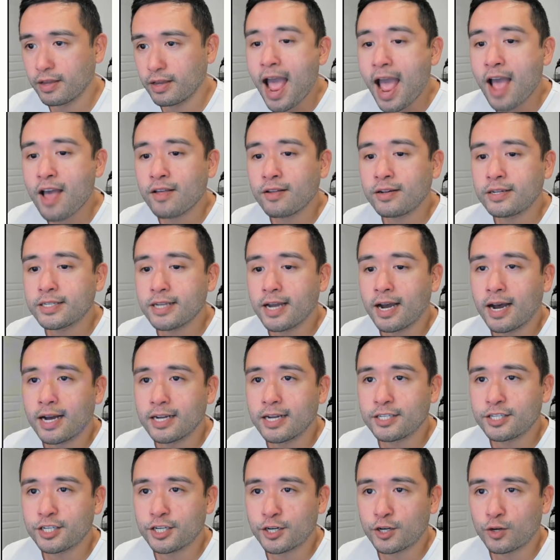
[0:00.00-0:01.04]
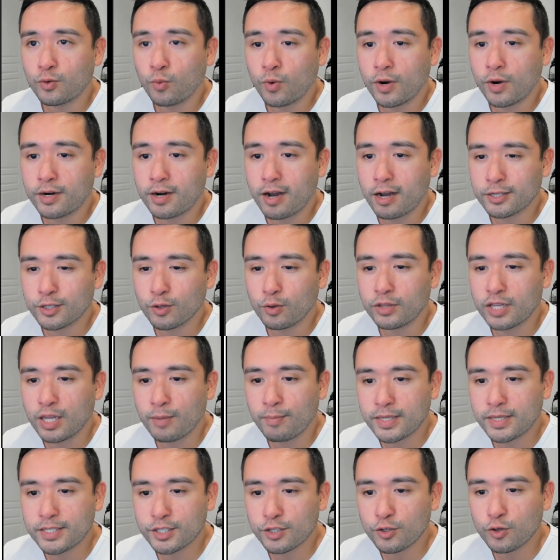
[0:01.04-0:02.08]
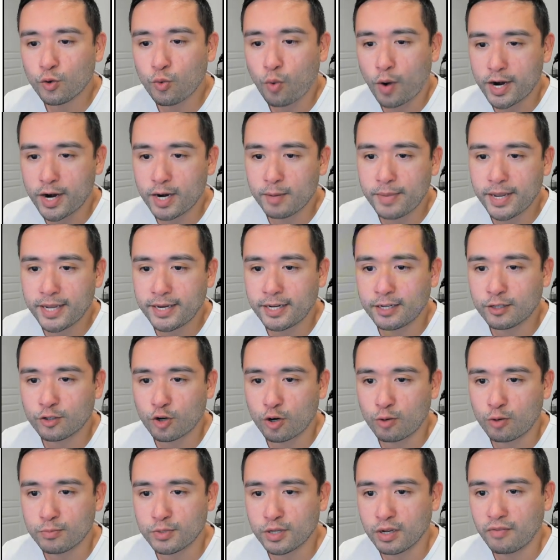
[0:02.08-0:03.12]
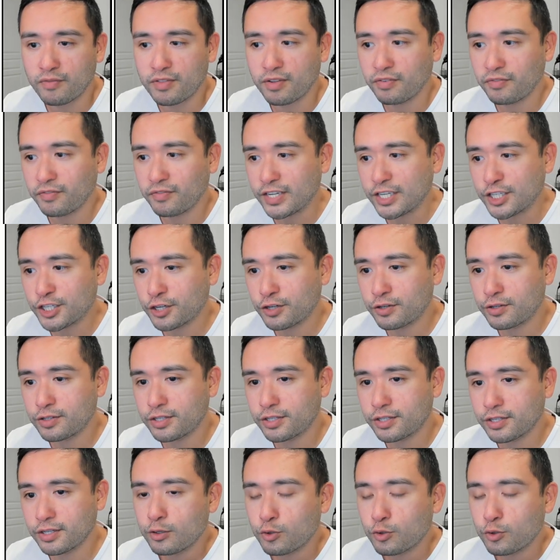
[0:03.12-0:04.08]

And tier 1 also limits you quite a bit in terms of the features.